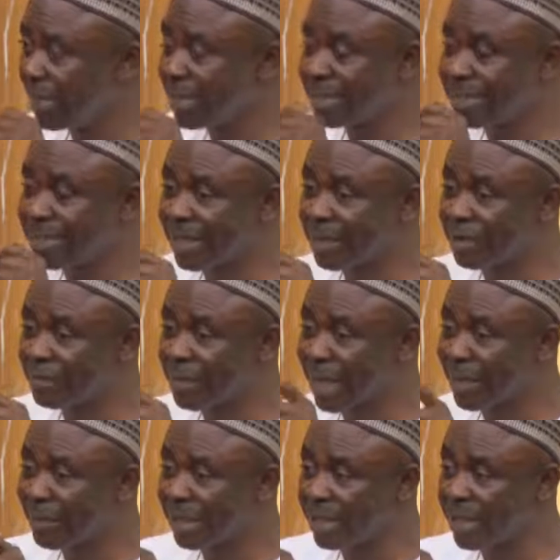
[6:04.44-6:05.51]
instead of
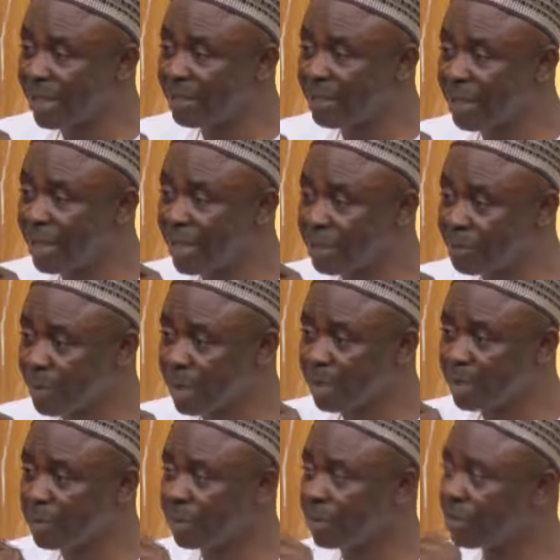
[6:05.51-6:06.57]
capital
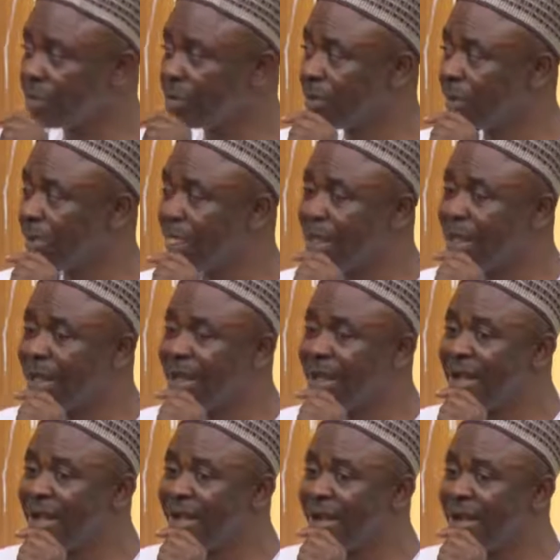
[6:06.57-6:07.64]
expenditure.
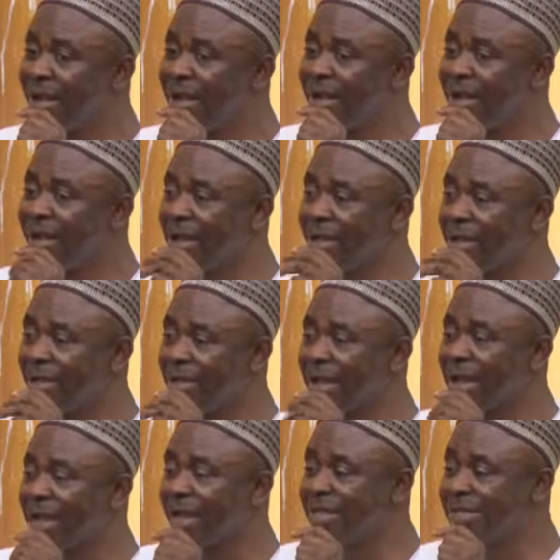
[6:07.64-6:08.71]

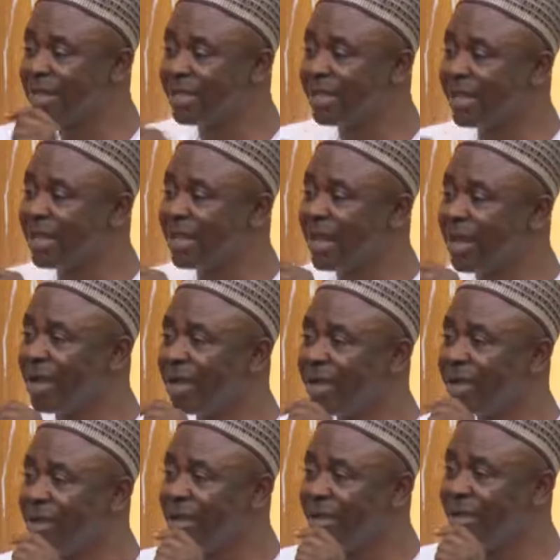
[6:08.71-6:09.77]
Like I said
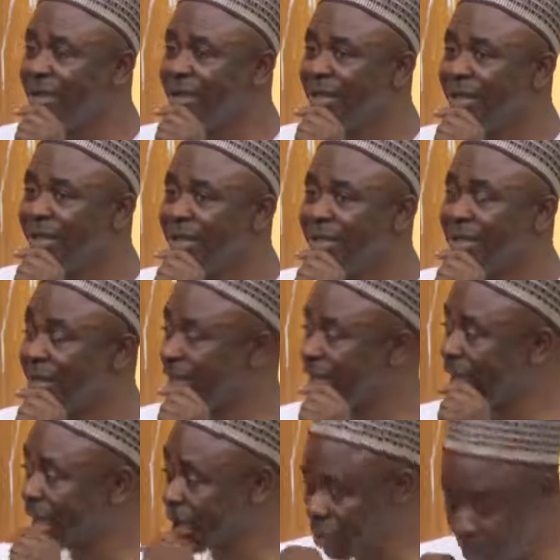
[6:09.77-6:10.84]
earlier,
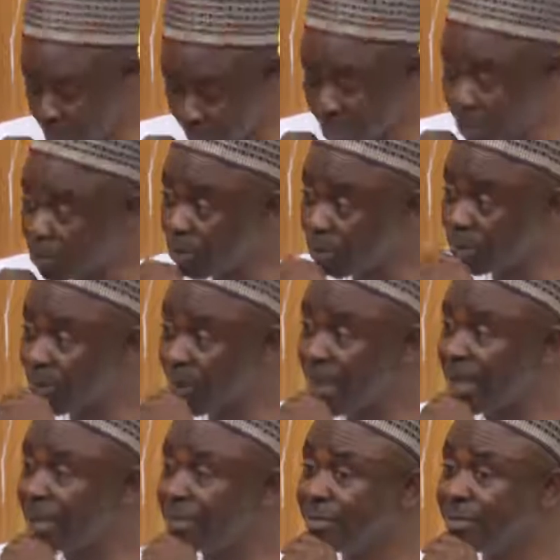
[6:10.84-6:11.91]
the economic growth
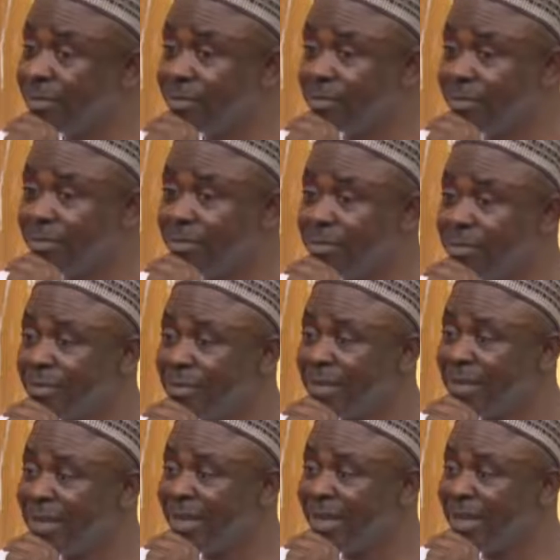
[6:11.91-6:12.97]
plan
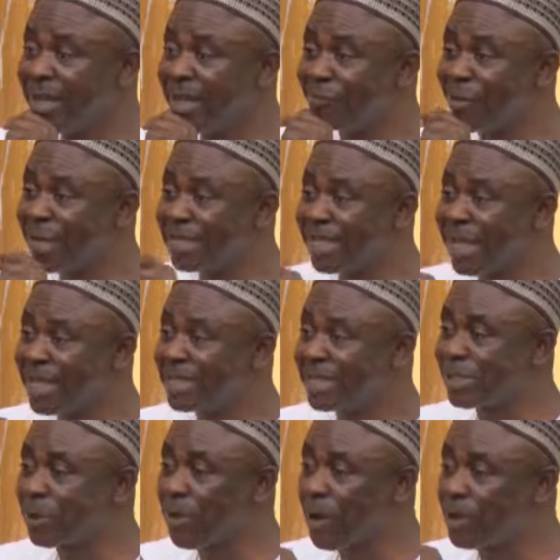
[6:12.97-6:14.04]

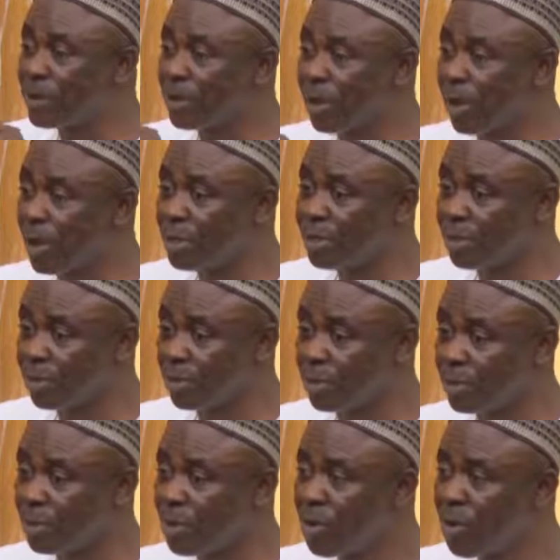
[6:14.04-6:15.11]
emphasizes
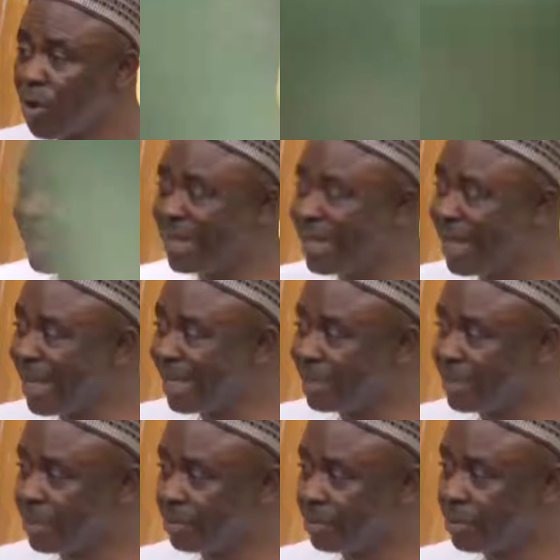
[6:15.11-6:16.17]
also on the
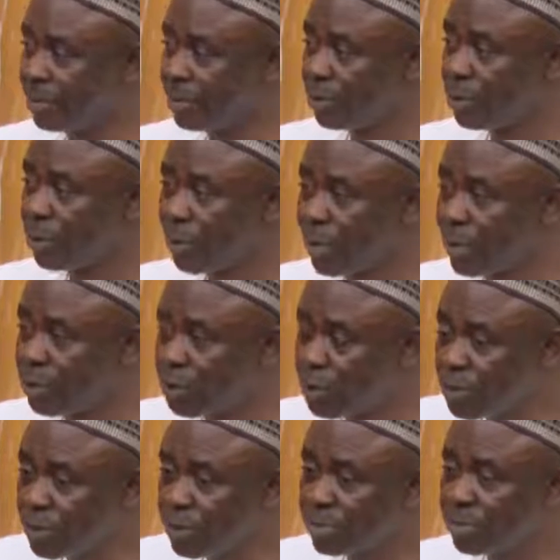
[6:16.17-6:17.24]
need to
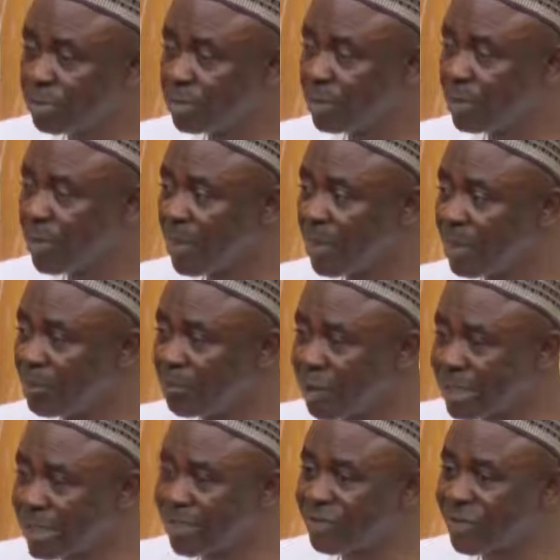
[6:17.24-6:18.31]
reduce
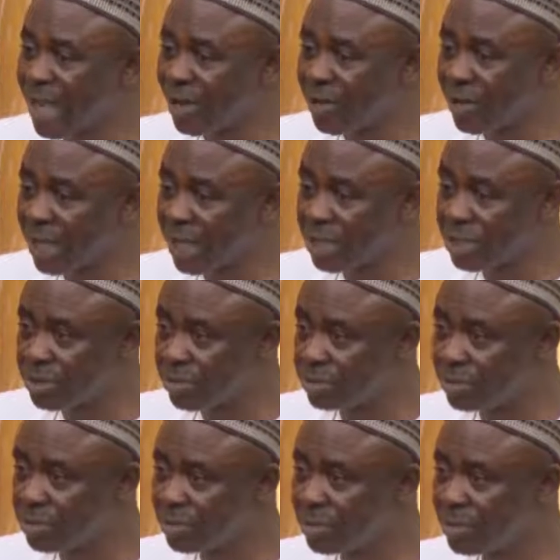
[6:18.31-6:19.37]
budgetary
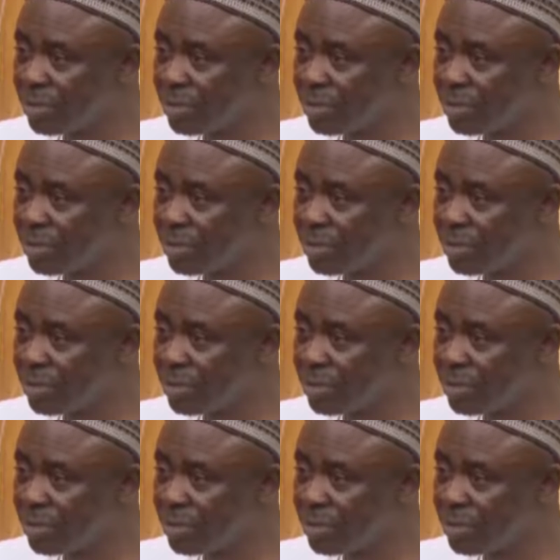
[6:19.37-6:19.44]
allocation